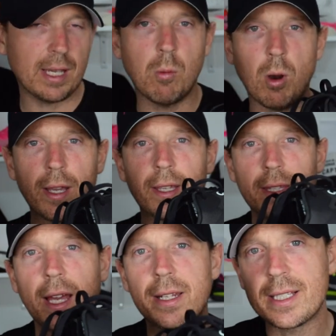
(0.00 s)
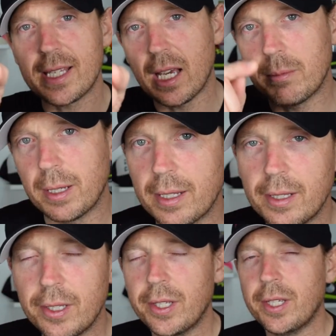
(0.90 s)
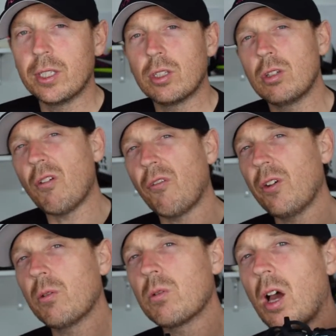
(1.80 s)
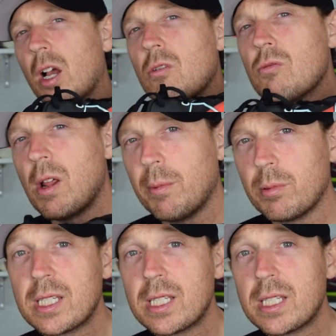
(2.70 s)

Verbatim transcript: and while you're down there, tell me, do you feel like a rebel?